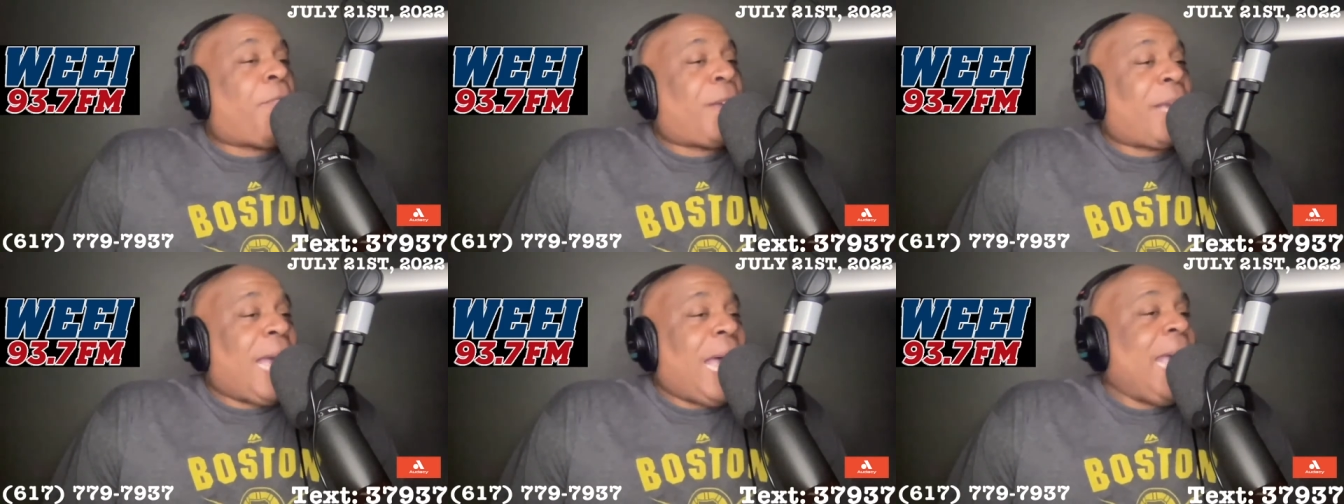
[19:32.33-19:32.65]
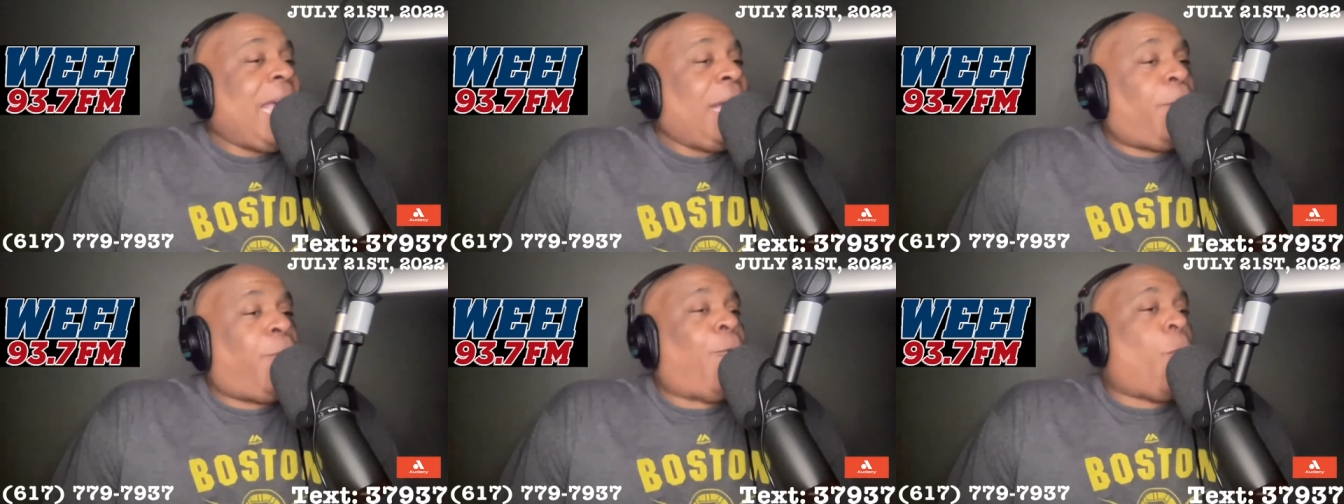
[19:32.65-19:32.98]
a
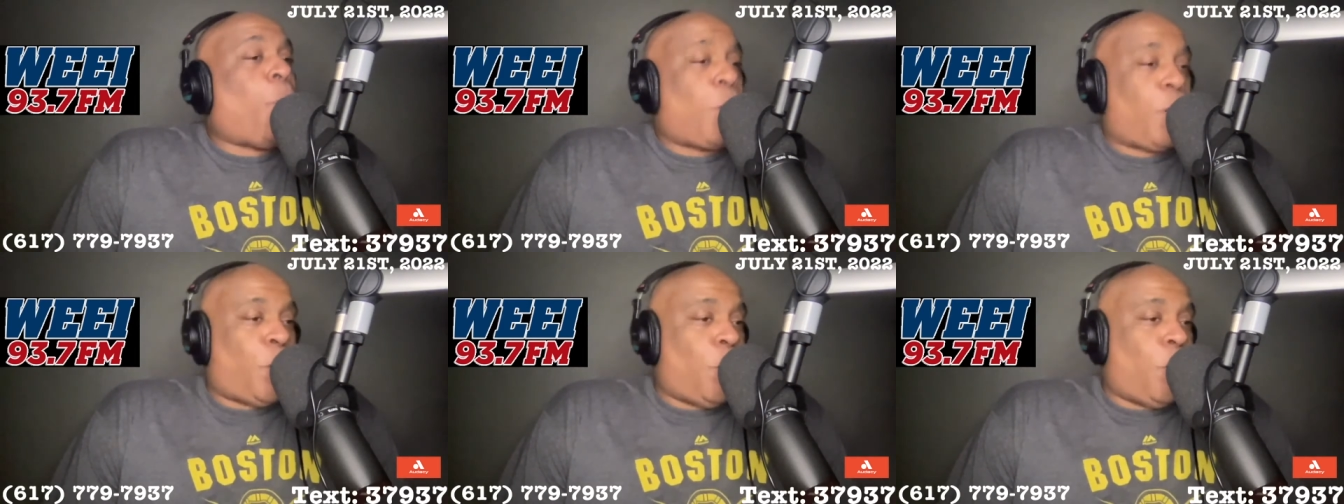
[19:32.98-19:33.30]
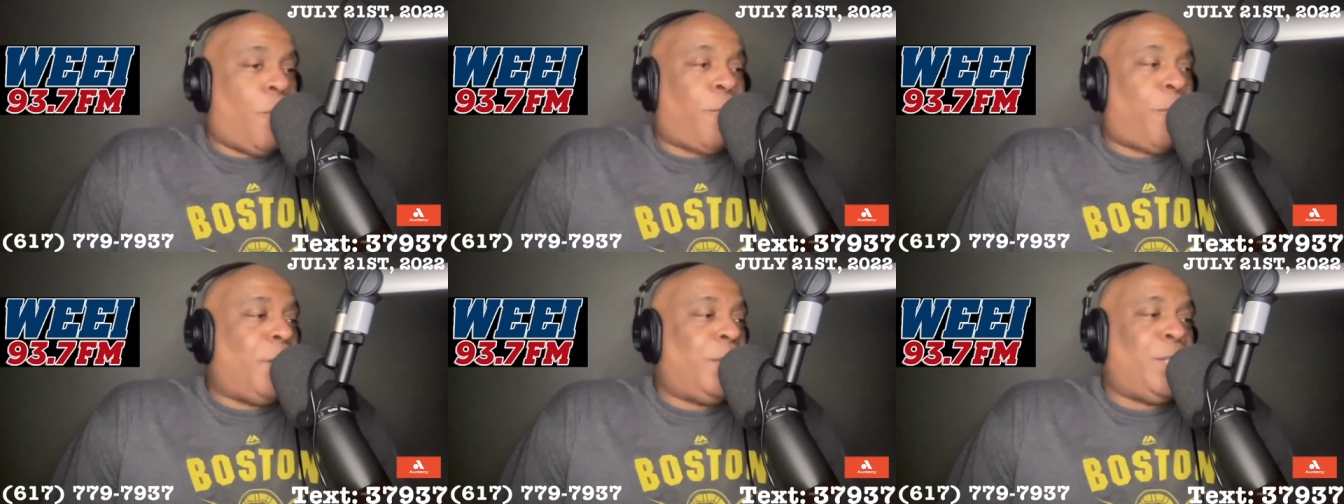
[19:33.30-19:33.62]
guy had 4
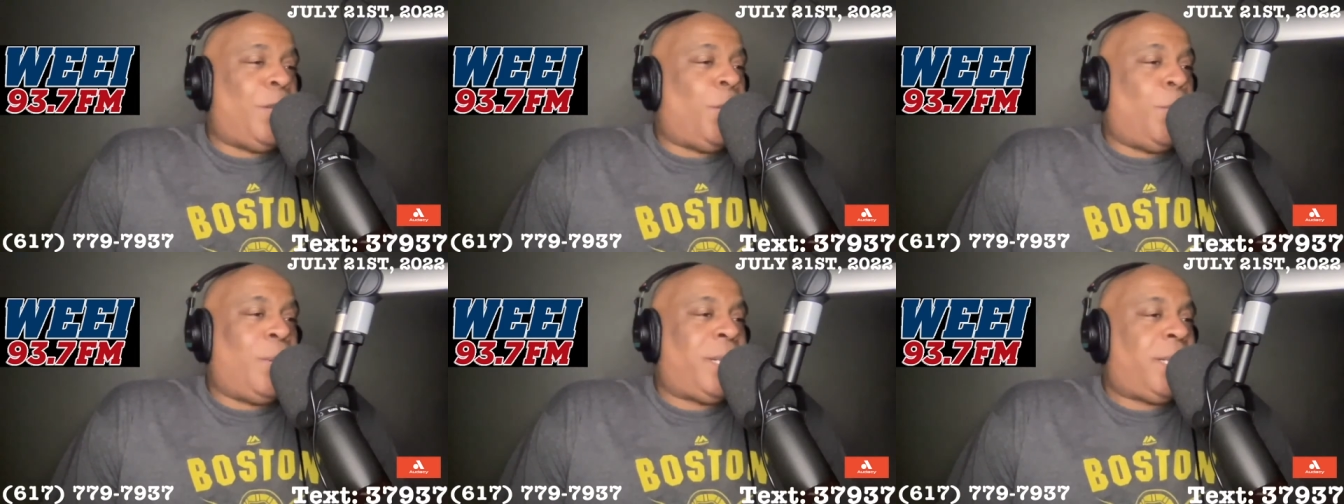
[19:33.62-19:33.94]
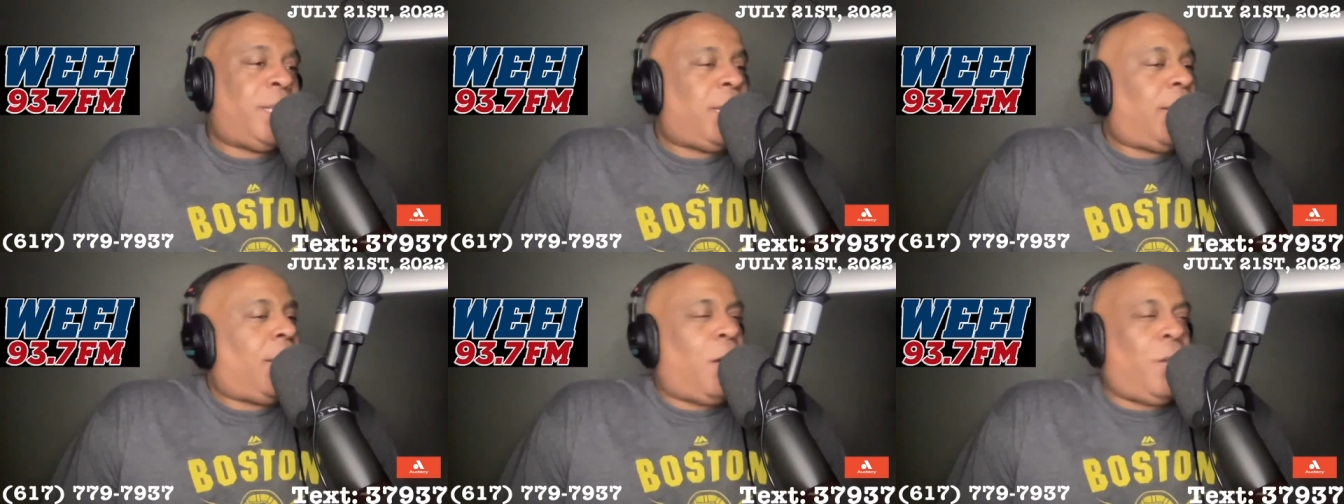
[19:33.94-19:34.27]
girlfriends, no one
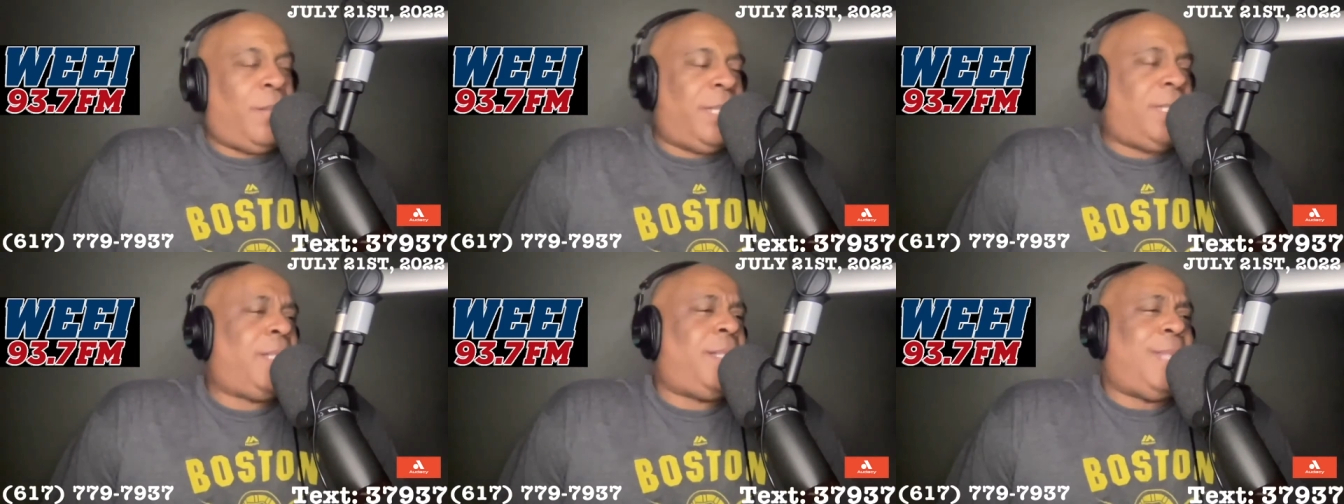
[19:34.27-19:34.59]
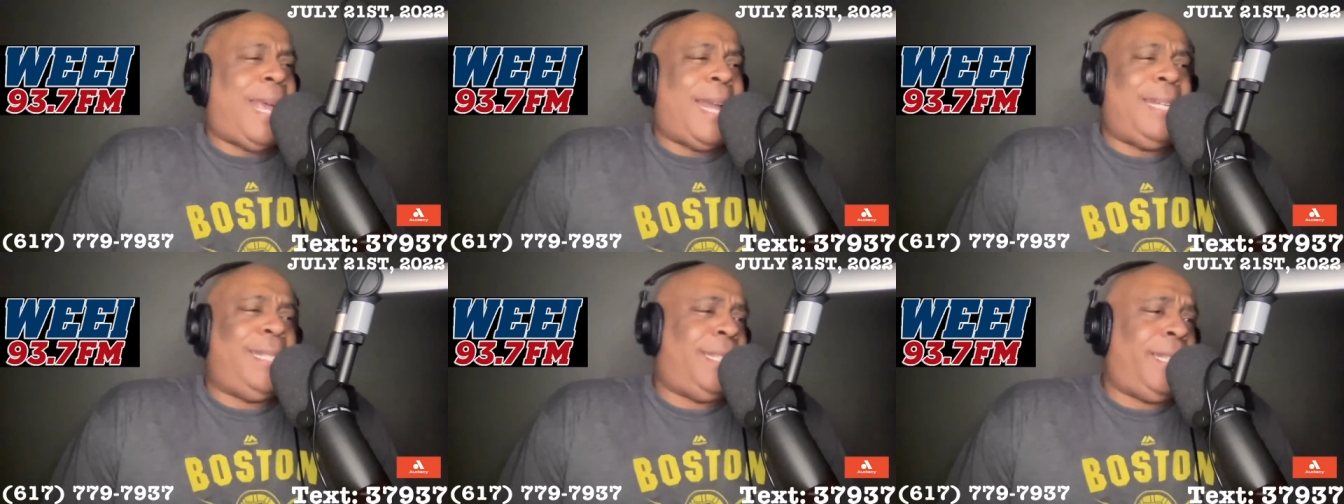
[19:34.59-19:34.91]
could say, "Oh,
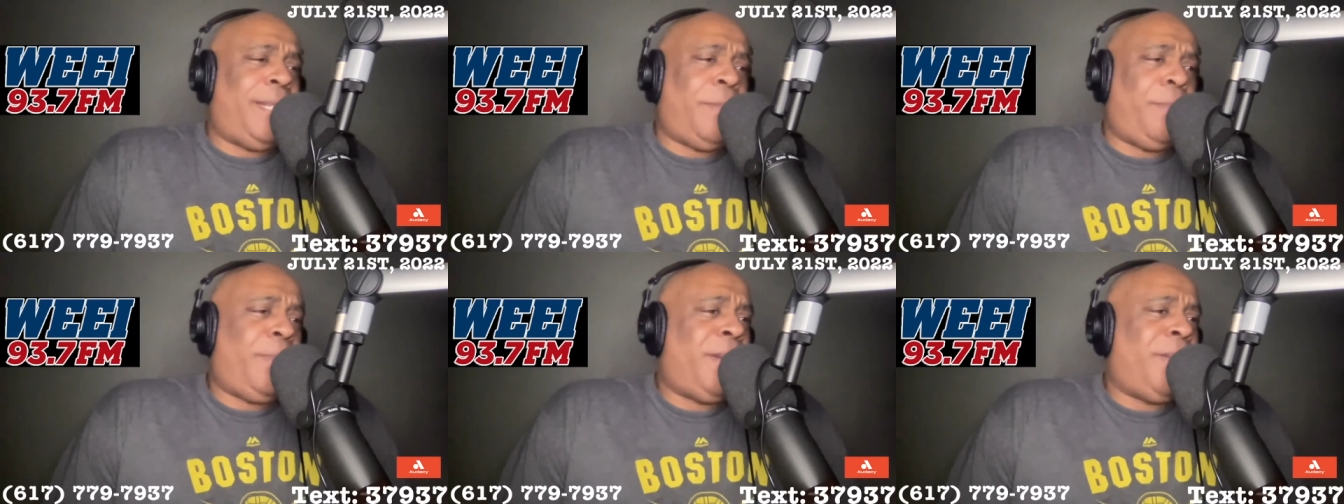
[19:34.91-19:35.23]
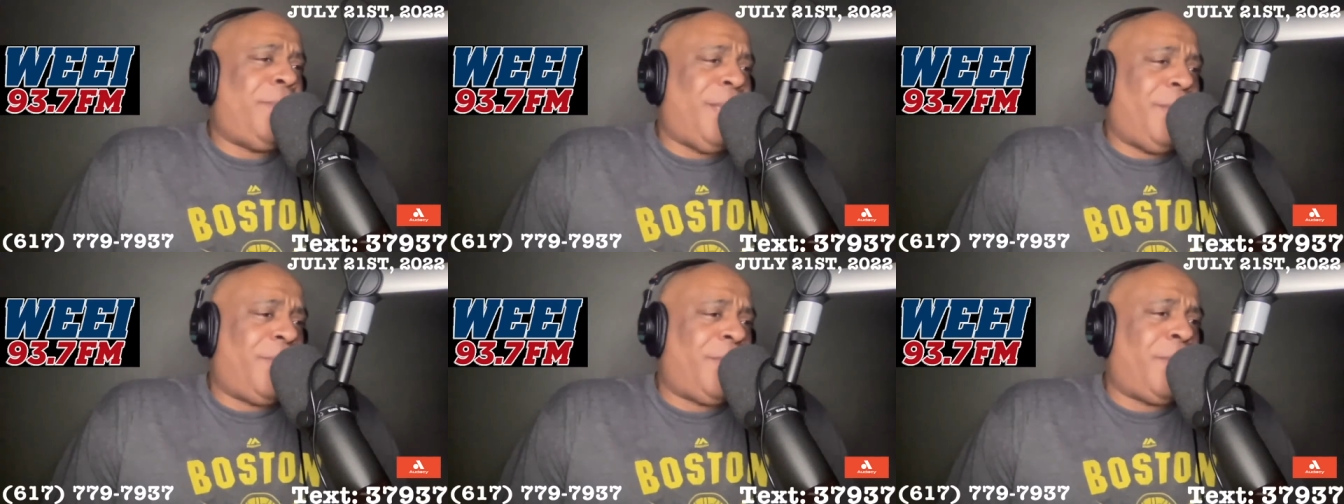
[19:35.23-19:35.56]
that is the
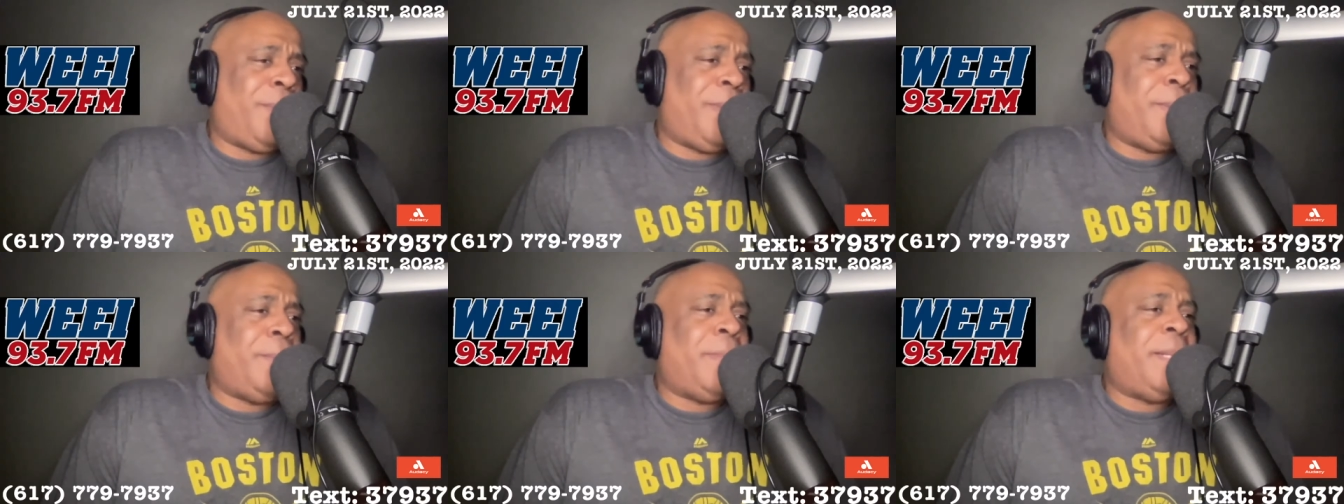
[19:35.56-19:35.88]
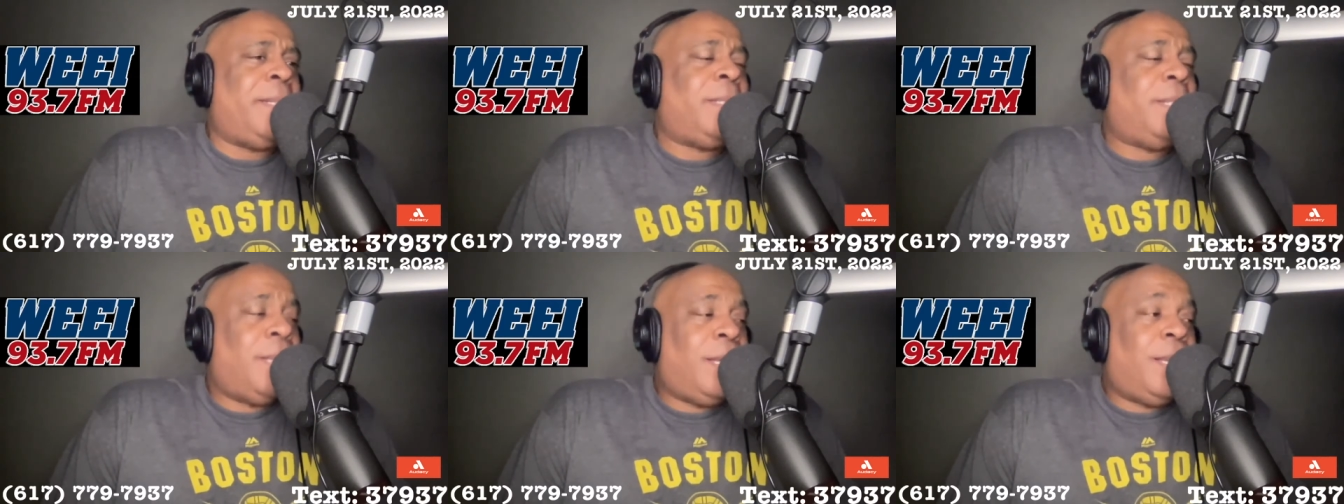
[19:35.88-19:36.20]
epitome of
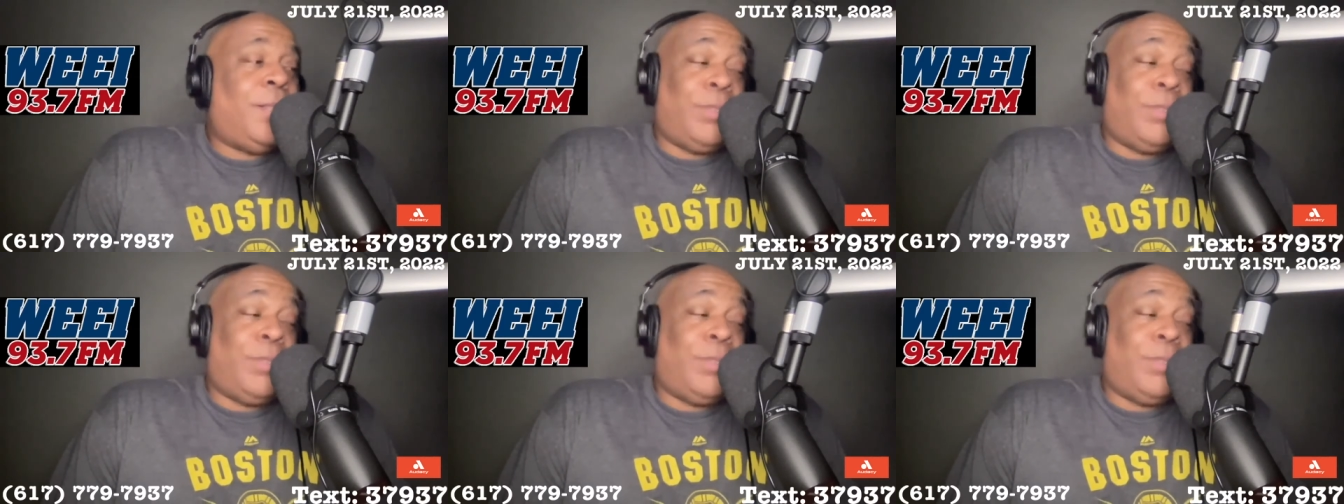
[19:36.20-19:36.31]
commitment."